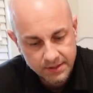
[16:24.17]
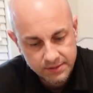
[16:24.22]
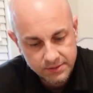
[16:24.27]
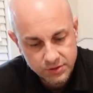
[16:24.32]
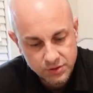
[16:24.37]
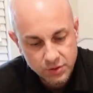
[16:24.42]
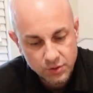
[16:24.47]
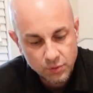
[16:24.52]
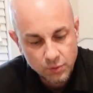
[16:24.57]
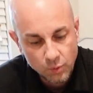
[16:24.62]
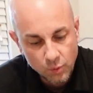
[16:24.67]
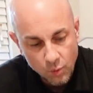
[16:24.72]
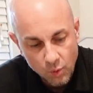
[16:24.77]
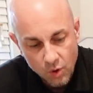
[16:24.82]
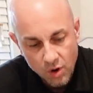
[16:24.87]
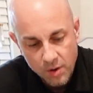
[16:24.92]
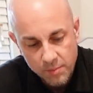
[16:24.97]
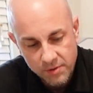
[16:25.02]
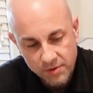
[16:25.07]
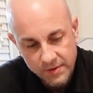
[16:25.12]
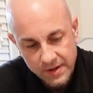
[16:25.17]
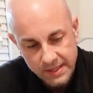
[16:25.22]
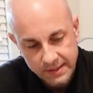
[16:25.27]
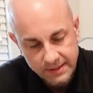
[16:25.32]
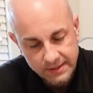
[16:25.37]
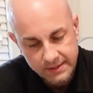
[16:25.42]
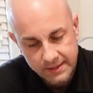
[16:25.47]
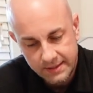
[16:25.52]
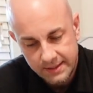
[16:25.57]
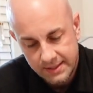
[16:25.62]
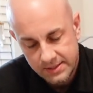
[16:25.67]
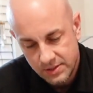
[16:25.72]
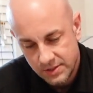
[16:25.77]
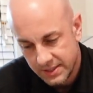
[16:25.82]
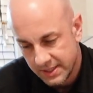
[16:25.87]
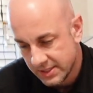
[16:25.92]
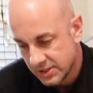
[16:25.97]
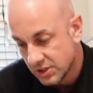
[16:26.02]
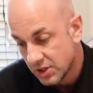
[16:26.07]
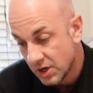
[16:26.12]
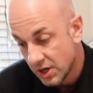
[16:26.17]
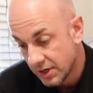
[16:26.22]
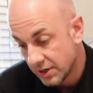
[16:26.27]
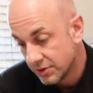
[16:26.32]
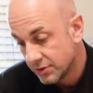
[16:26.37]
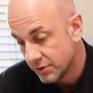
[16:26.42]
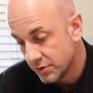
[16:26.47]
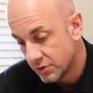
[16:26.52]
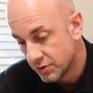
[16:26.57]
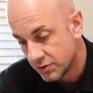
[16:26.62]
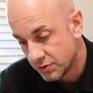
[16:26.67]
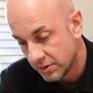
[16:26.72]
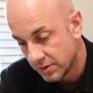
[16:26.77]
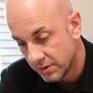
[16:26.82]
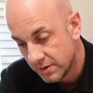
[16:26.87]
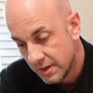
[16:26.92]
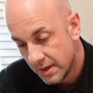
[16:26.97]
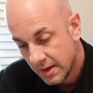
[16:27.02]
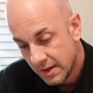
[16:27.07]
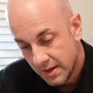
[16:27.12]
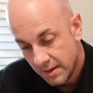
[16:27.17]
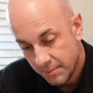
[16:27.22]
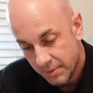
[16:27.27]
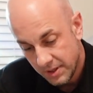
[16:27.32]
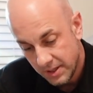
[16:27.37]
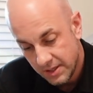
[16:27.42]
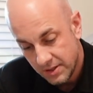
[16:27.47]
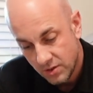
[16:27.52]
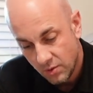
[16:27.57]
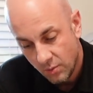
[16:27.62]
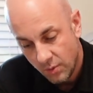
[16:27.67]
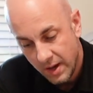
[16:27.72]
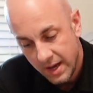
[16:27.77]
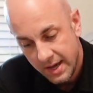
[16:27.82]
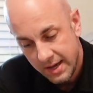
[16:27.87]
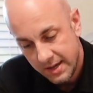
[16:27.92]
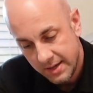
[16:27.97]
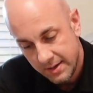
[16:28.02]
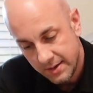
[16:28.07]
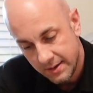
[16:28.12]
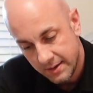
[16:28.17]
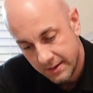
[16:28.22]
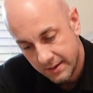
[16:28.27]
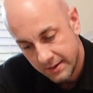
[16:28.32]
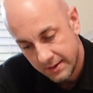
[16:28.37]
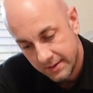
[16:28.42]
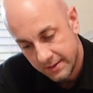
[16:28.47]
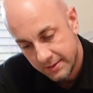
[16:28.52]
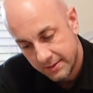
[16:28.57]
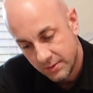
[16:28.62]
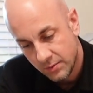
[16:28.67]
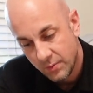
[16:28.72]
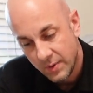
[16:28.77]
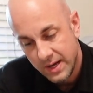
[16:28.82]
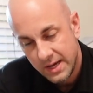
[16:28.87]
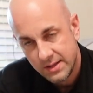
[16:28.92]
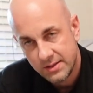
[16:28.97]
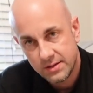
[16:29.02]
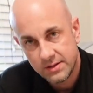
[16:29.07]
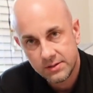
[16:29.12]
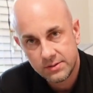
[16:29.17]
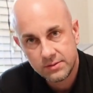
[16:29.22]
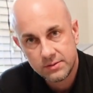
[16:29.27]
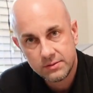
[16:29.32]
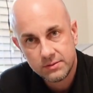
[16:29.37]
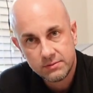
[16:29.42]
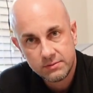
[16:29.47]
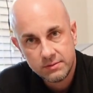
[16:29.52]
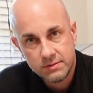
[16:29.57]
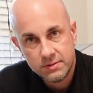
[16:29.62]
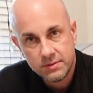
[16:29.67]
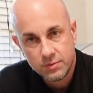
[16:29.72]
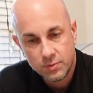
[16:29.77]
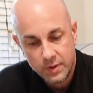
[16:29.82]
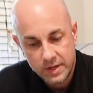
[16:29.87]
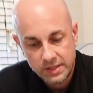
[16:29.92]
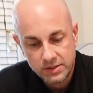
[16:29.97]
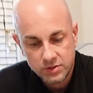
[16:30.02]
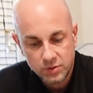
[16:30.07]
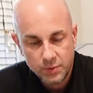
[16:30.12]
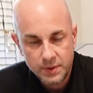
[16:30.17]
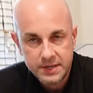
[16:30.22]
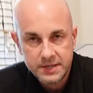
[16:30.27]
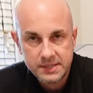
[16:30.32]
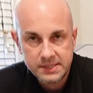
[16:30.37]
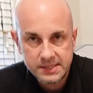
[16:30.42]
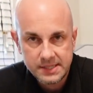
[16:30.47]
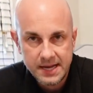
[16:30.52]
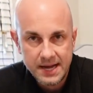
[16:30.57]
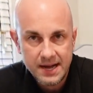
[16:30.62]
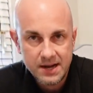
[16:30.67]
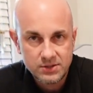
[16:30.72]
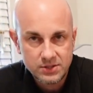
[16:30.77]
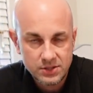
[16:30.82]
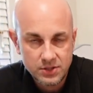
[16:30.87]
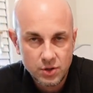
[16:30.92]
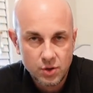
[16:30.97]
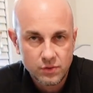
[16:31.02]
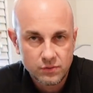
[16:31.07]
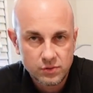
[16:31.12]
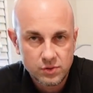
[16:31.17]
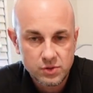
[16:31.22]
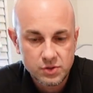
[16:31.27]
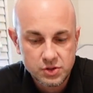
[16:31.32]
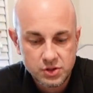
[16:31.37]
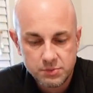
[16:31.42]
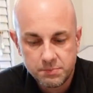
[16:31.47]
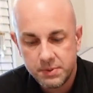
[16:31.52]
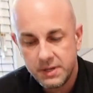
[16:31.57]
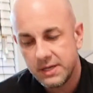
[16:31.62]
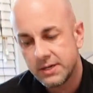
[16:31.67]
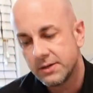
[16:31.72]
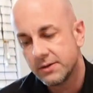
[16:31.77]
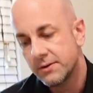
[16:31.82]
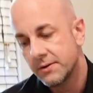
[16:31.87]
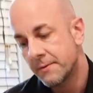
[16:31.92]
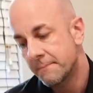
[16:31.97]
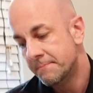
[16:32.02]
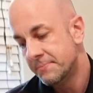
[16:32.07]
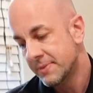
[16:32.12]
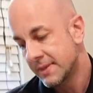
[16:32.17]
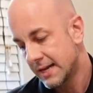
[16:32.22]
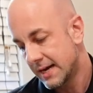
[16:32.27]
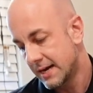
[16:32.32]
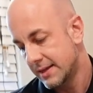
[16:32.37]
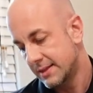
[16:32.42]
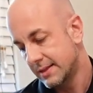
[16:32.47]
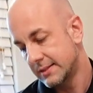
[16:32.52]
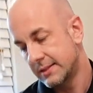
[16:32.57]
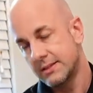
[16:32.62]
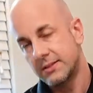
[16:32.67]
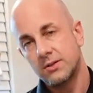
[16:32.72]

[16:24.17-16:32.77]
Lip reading: too warm or anything like that. So I think it's kind of neutral. But either way, the way the tweeter sounds and the overall speaker, I think that